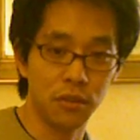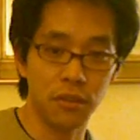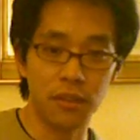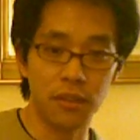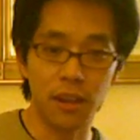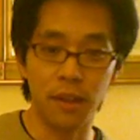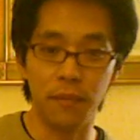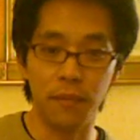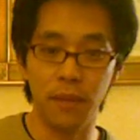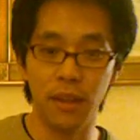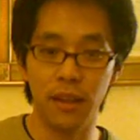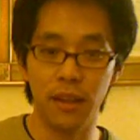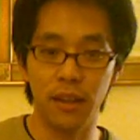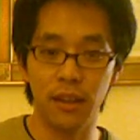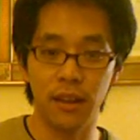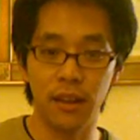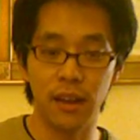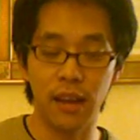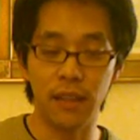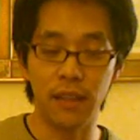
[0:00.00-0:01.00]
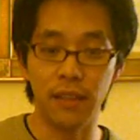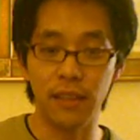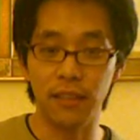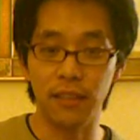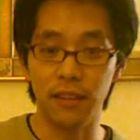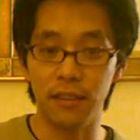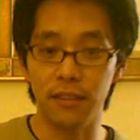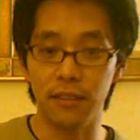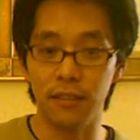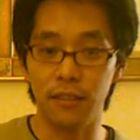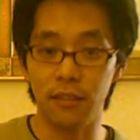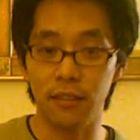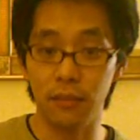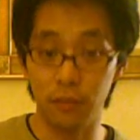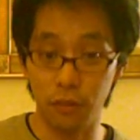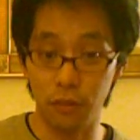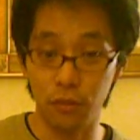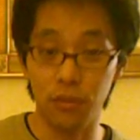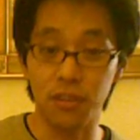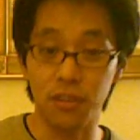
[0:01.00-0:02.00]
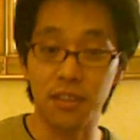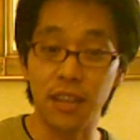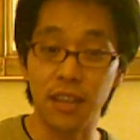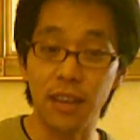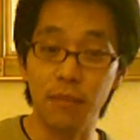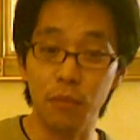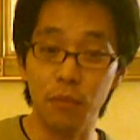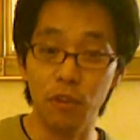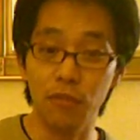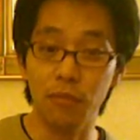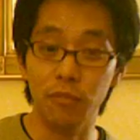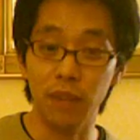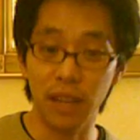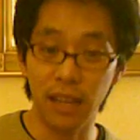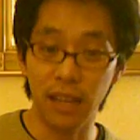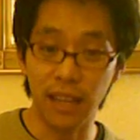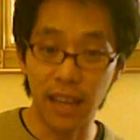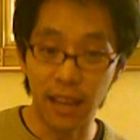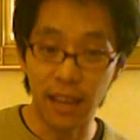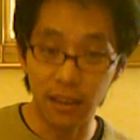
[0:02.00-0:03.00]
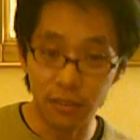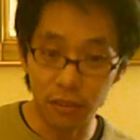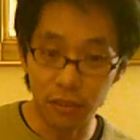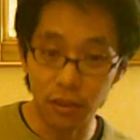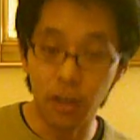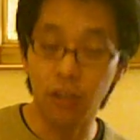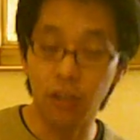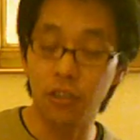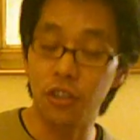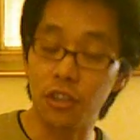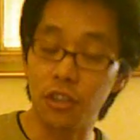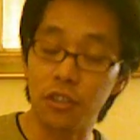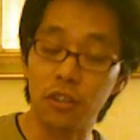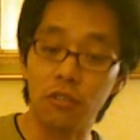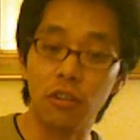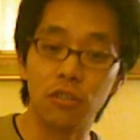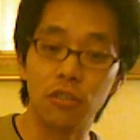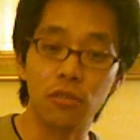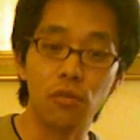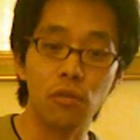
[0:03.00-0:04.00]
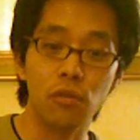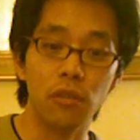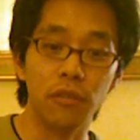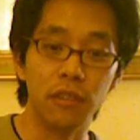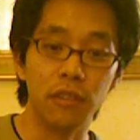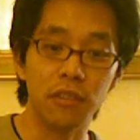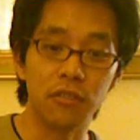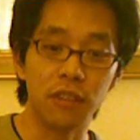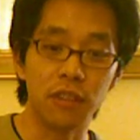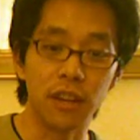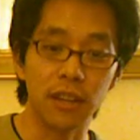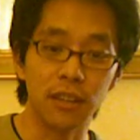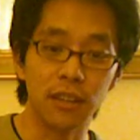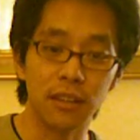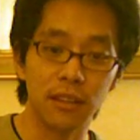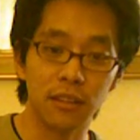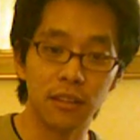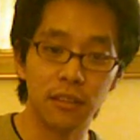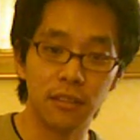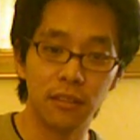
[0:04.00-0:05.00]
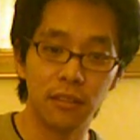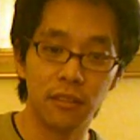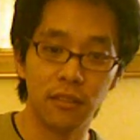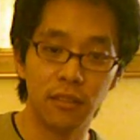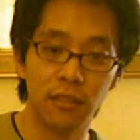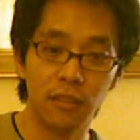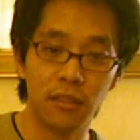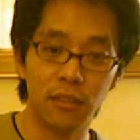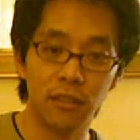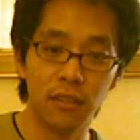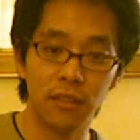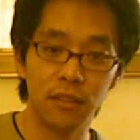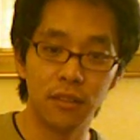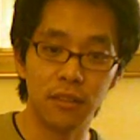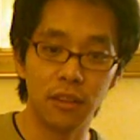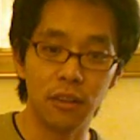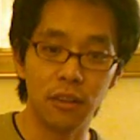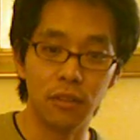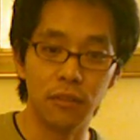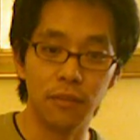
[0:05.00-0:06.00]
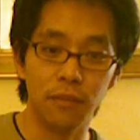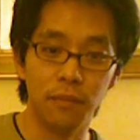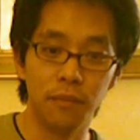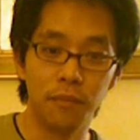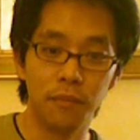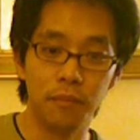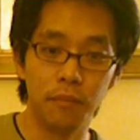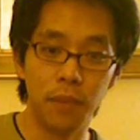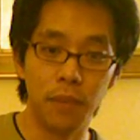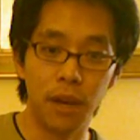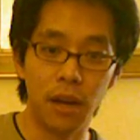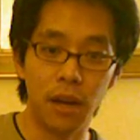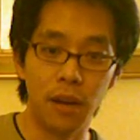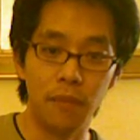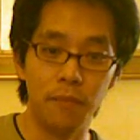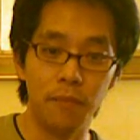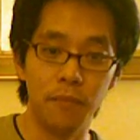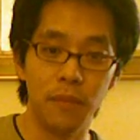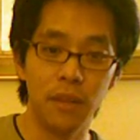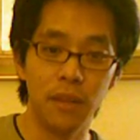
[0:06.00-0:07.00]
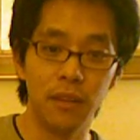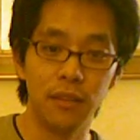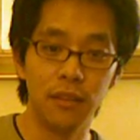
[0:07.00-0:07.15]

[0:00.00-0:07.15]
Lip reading: thumb, and then do the same movement again, just across all of the strings. So bum,